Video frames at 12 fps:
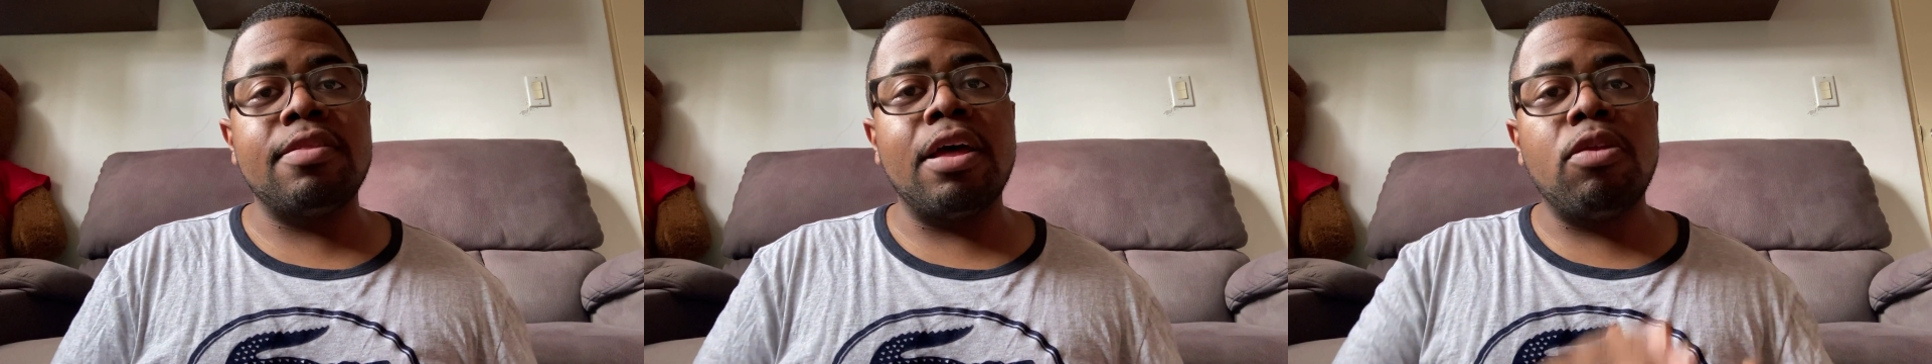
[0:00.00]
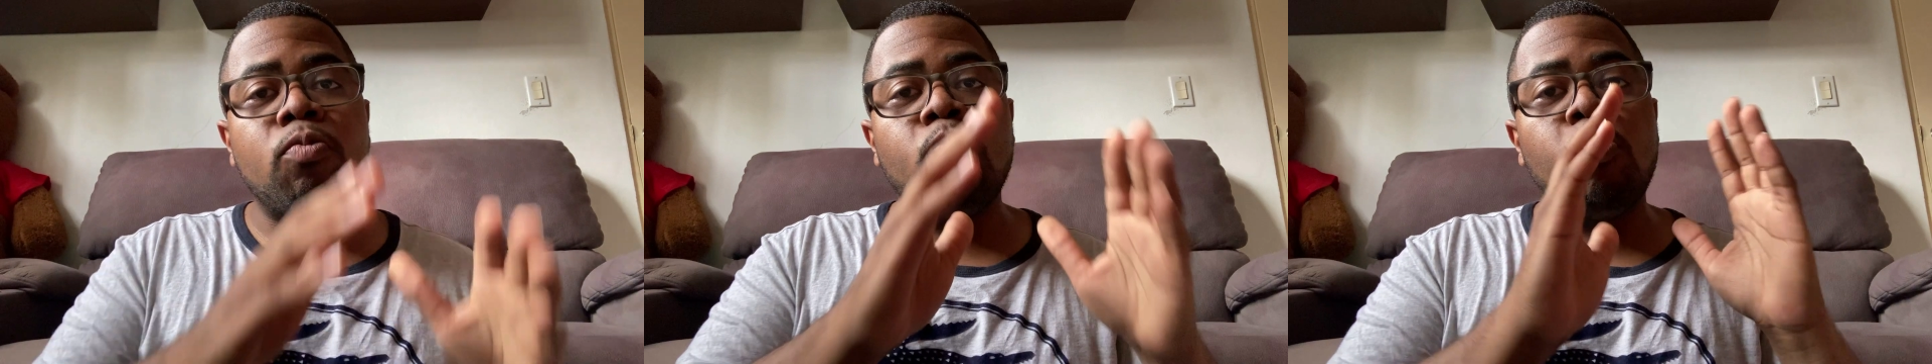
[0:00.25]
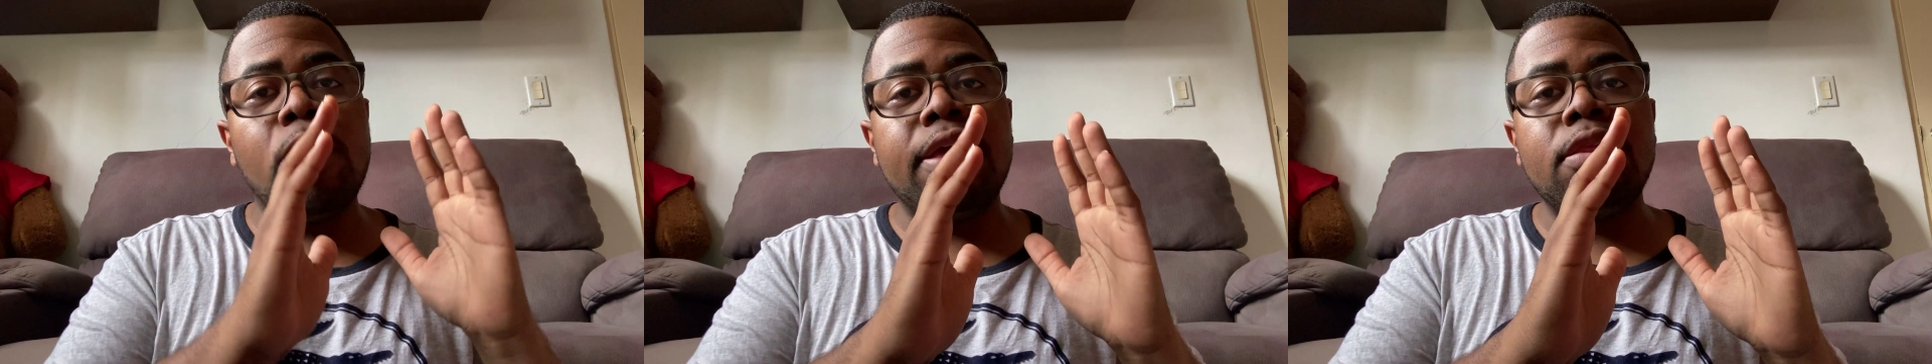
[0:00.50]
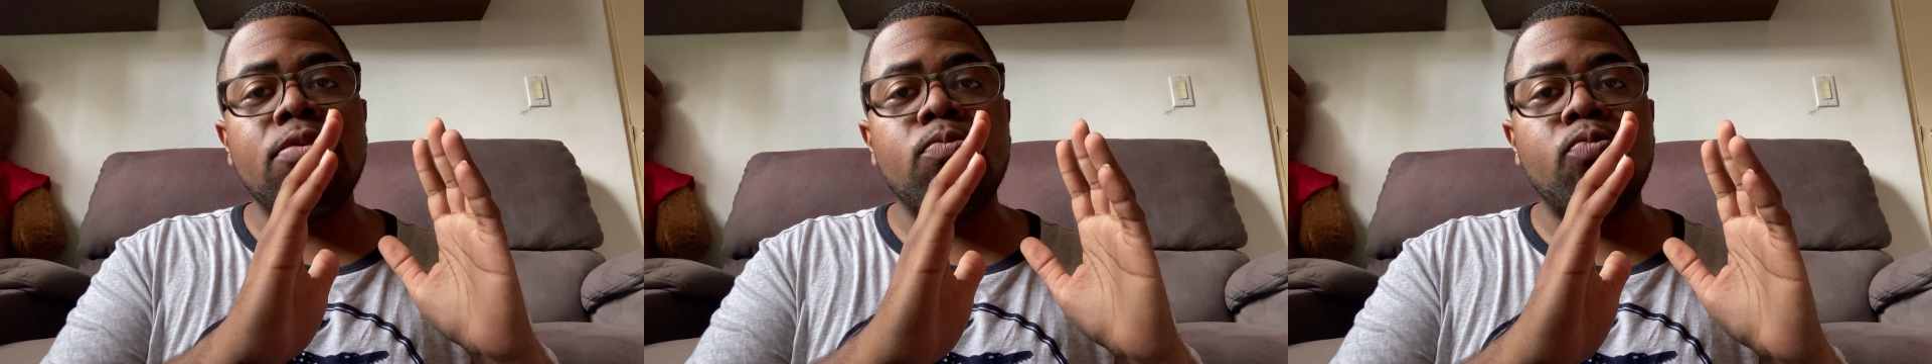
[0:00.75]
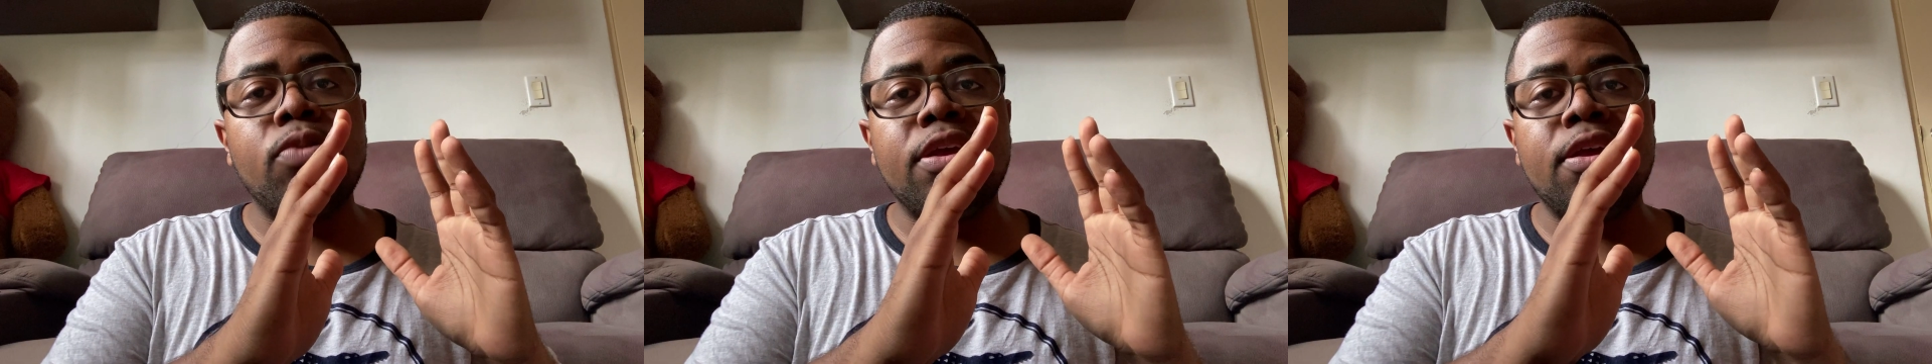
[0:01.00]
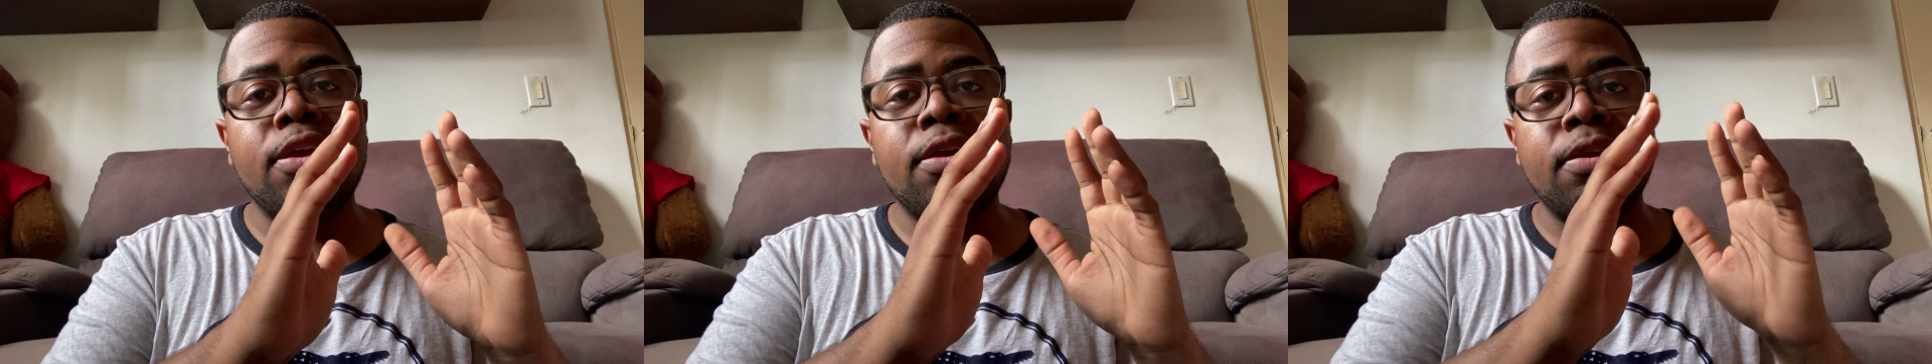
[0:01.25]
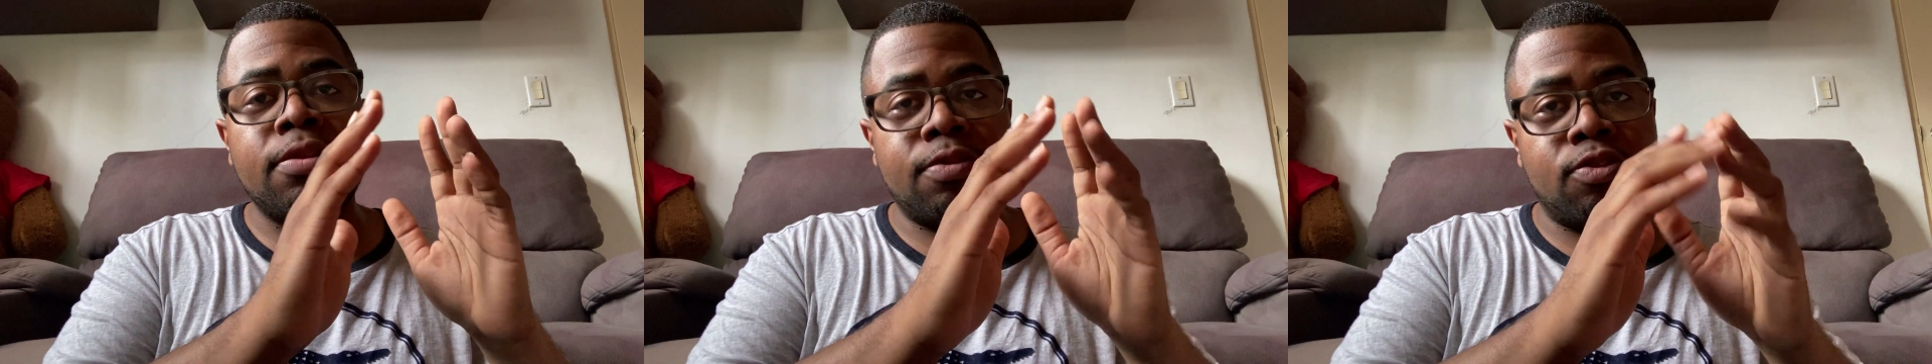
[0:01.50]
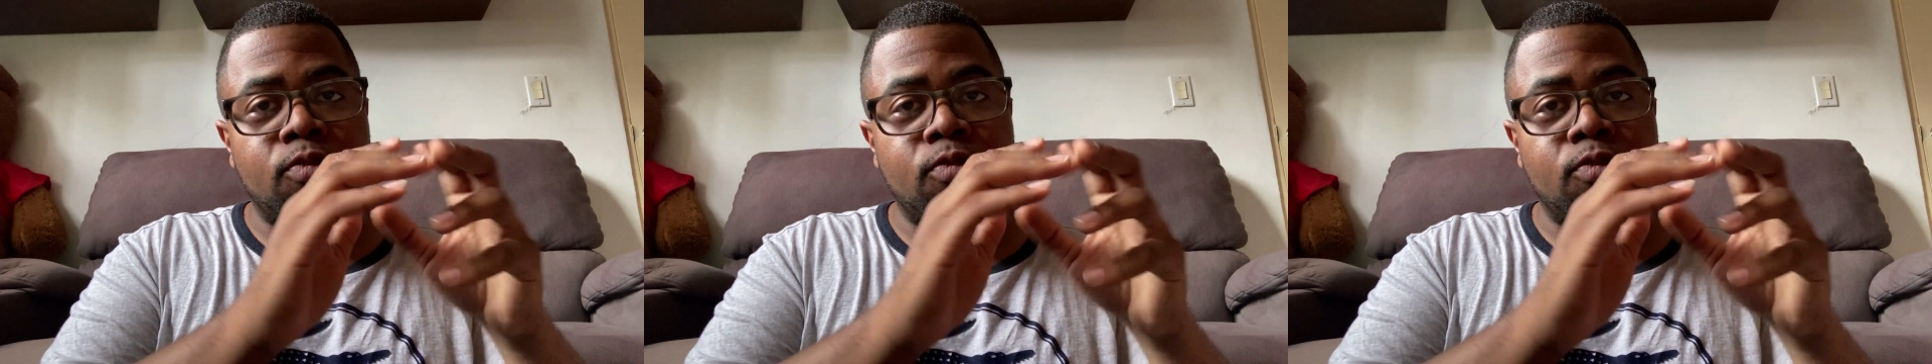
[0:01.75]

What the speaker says: that when we